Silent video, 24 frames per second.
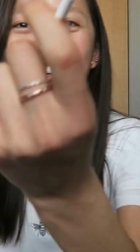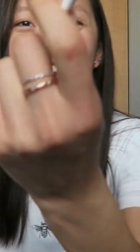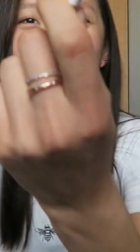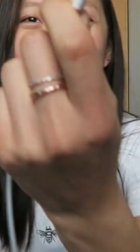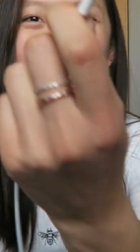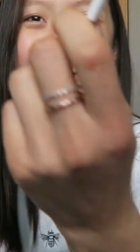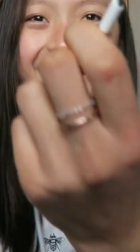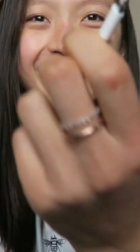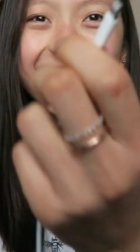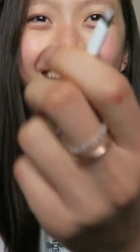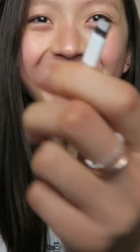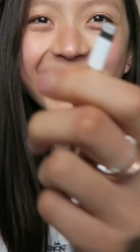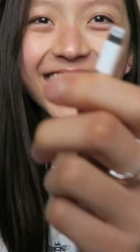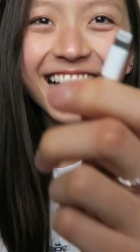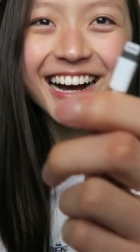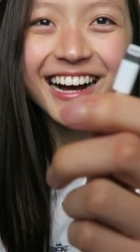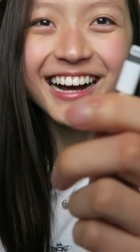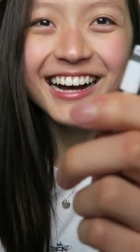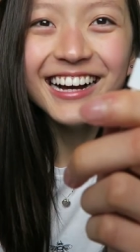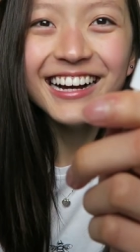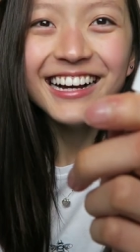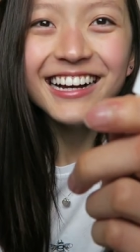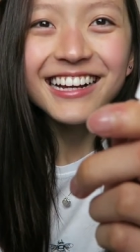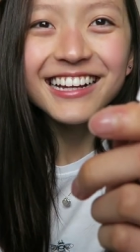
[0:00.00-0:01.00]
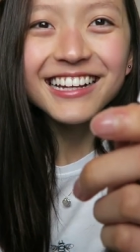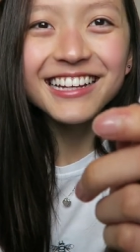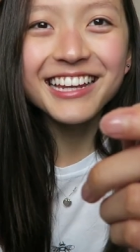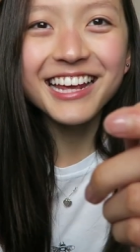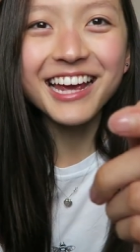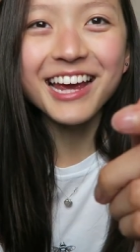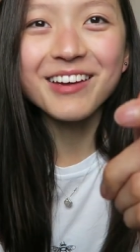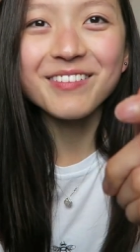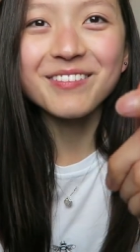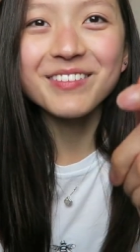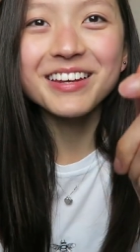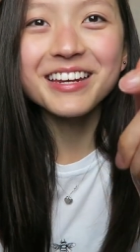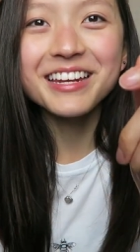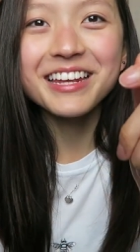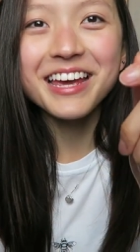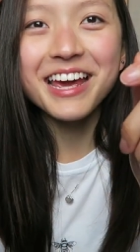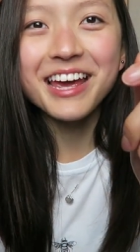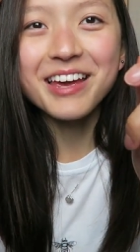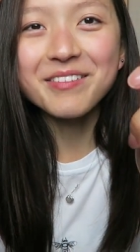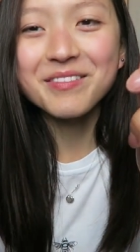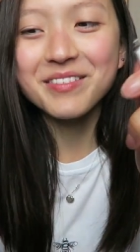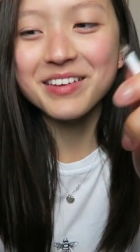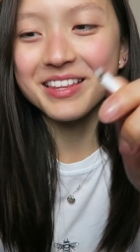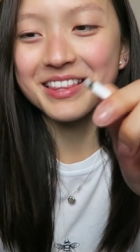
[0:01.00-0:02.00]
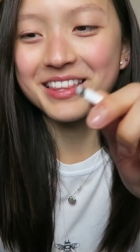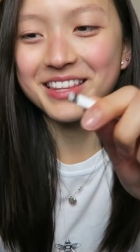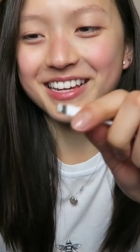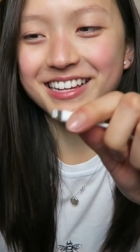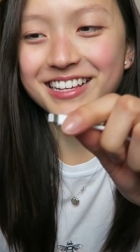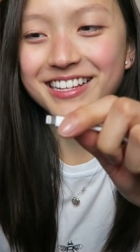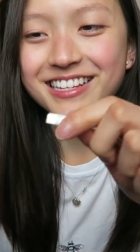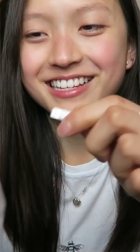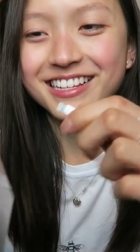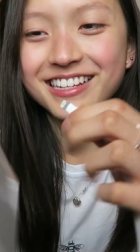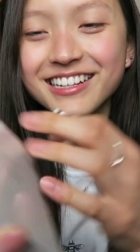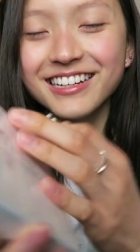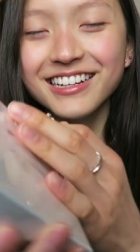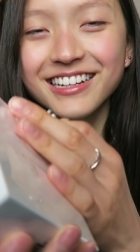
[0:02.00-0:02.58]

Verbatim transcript: David gave me this.